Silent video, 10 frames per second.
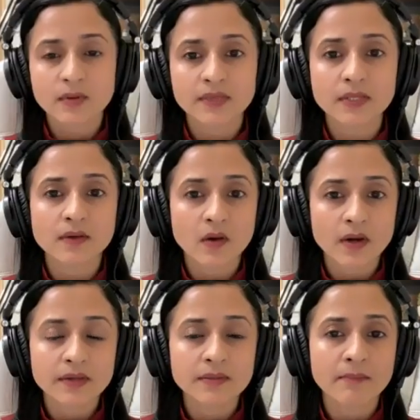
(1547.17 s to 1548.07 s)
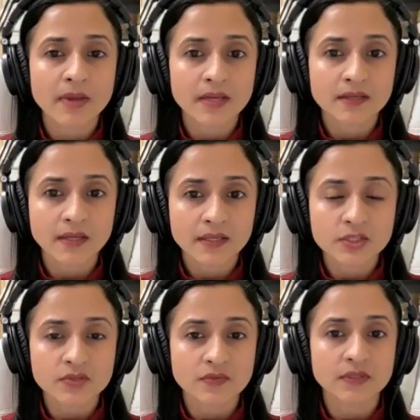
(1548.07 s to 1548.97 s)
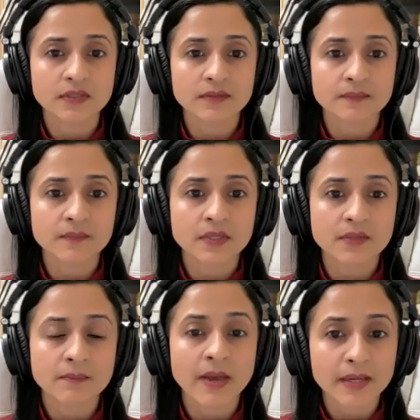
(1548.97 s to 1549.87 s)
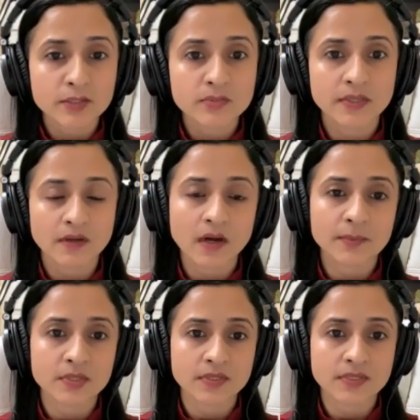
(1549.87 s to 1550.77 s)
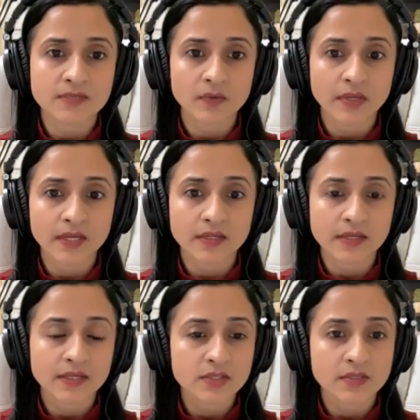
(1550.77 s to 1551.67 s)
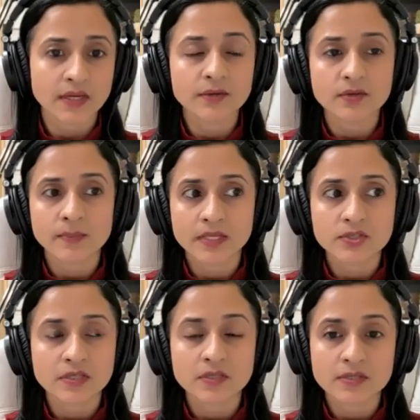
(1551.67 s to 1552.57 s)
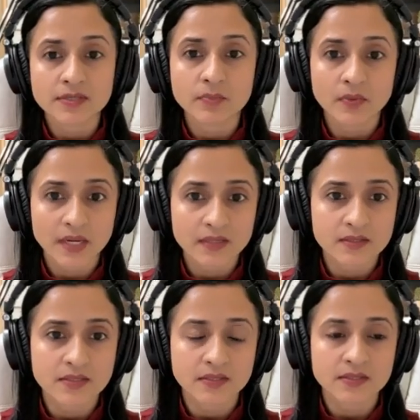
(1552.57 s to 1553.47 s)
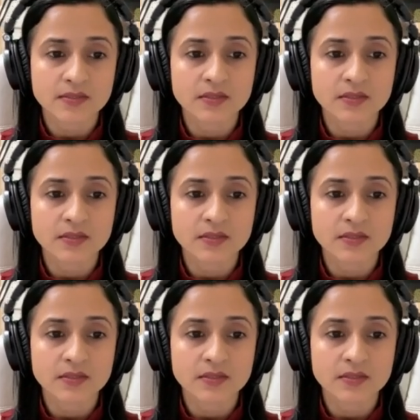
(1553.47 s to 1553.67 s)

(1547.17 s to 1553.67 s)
of the non-medicational management options for ADHD? I know you mentioned some practices.